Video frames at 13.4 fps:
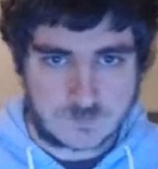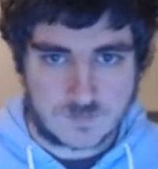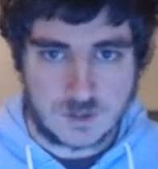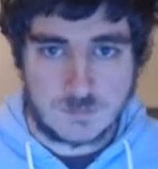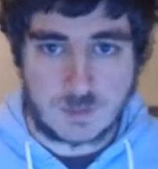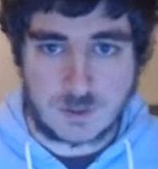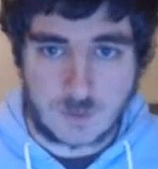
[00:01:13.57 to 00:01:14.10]

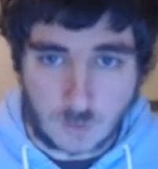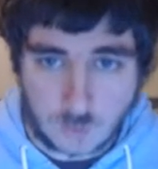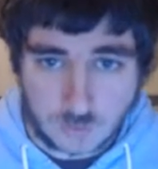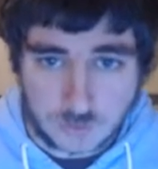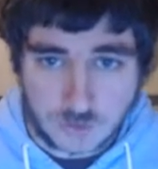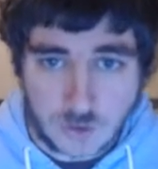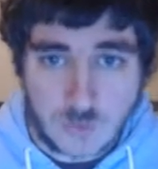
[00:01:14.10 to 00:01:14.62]
but
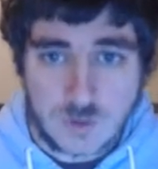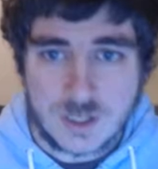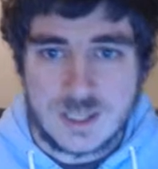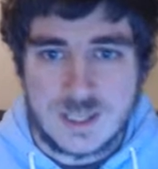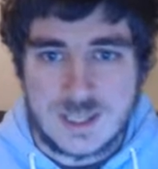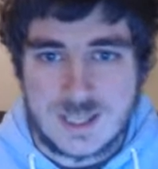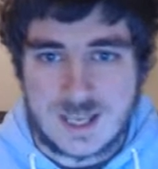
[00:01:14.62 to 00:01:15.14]
also
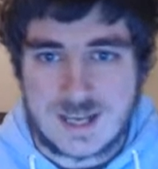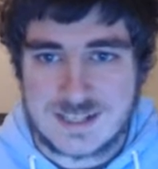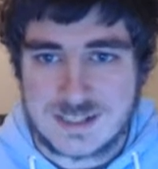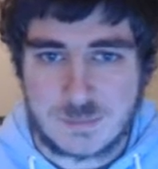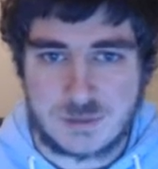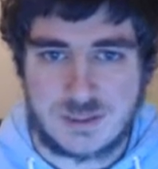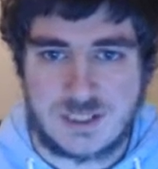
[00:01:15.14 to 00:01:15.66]
as a
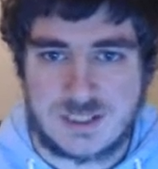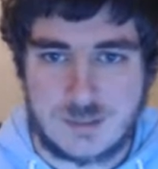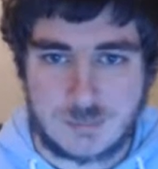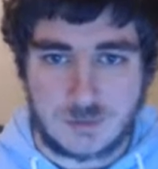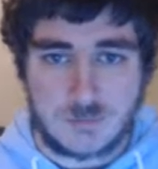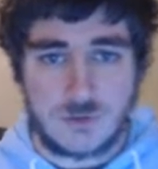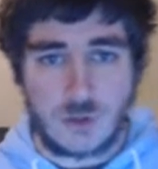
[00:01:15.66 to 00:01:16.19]
playable
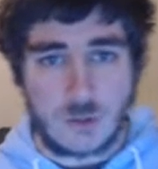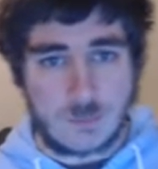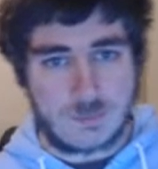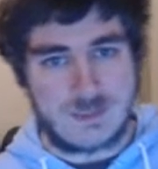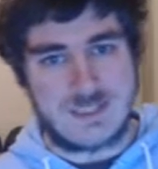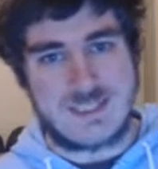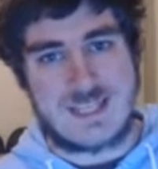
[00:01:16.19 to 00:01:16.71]

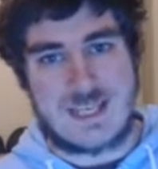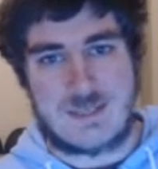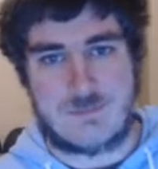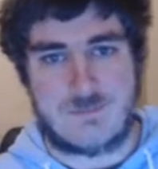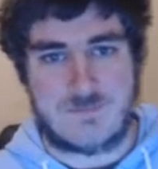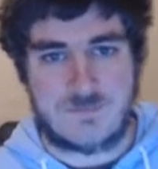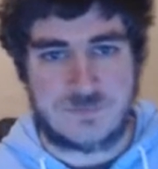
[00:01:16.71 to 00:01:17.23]
Monopoly game.
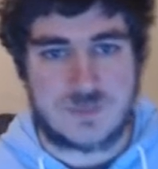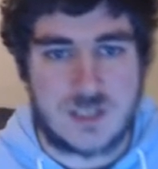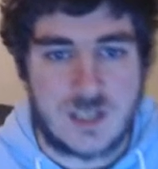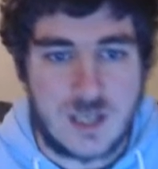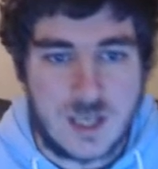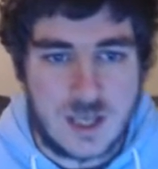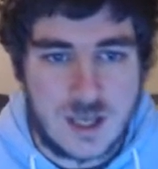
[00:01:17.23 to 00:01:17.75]

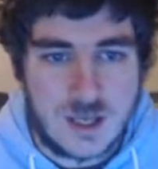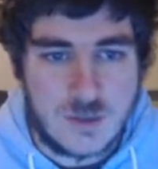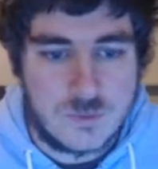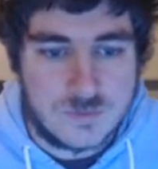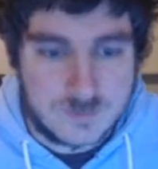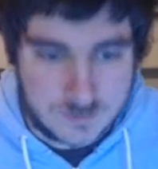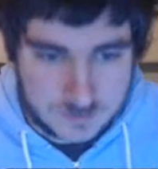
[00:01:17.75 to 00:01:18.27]
Uh,
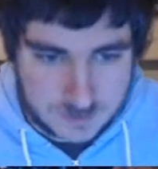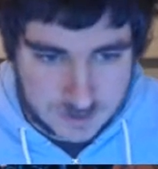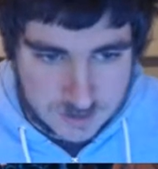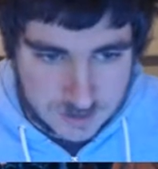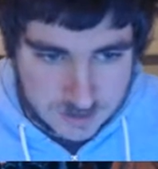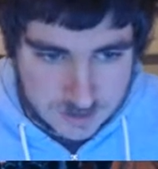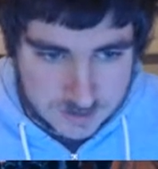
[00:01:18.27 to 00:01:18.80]

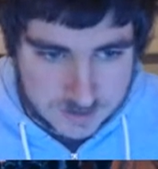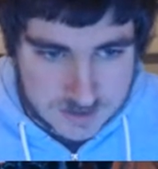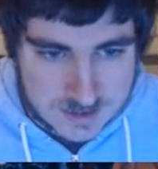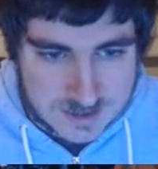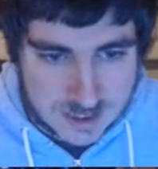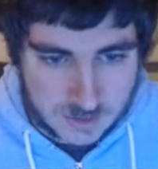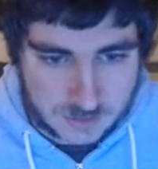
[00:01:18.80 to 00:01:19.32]

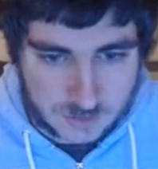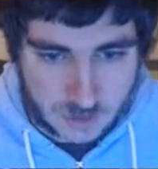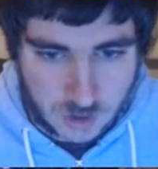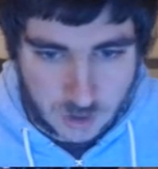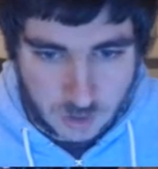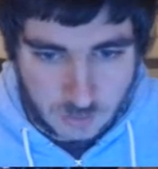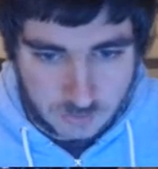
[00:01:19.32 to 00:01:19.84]
details
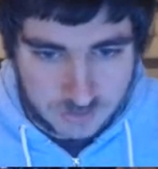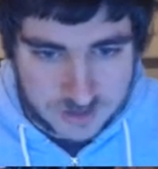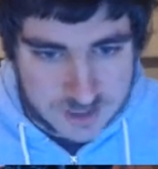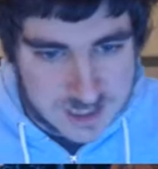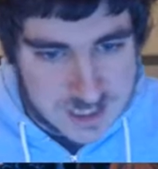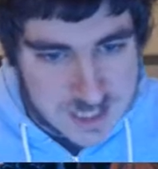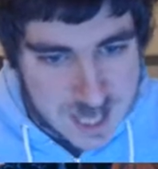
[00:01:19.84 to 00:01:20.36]
of
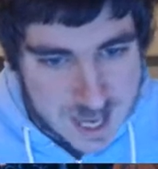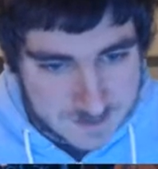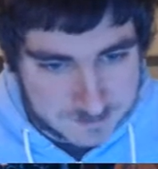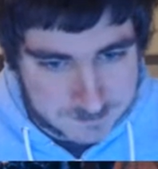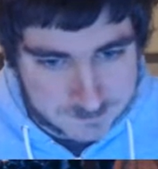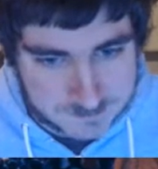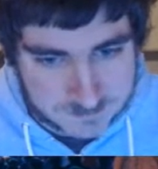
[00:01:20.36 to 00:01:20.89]
the
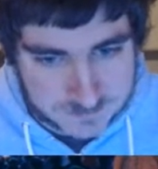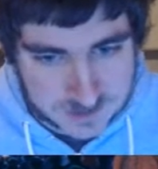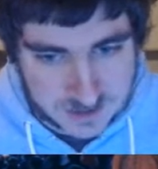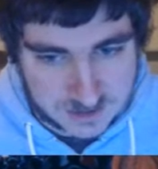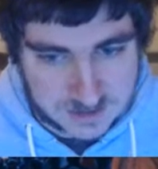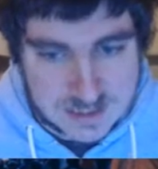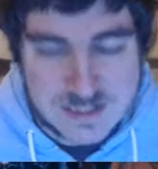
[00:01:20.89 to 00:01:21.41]
um,
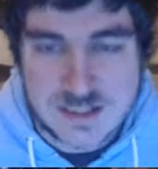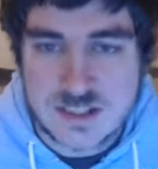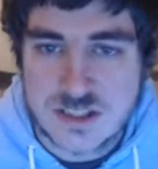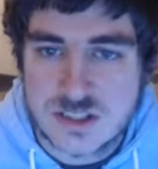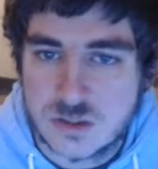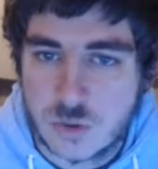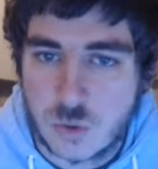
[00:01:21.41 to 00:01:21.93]

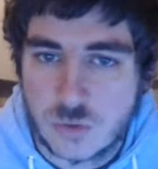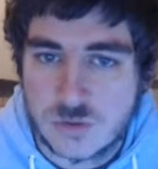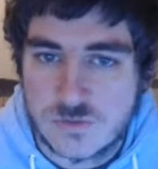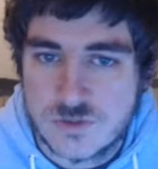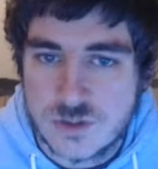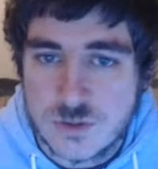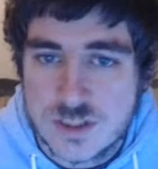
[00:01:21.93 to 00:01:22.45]
latest Call of
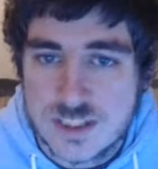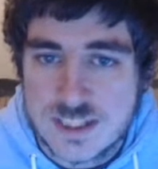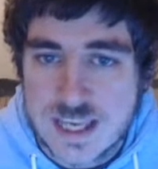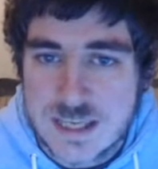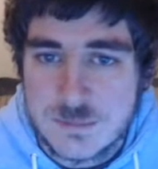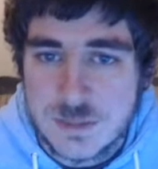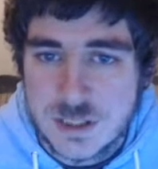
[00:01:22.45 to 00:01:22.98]
Duty game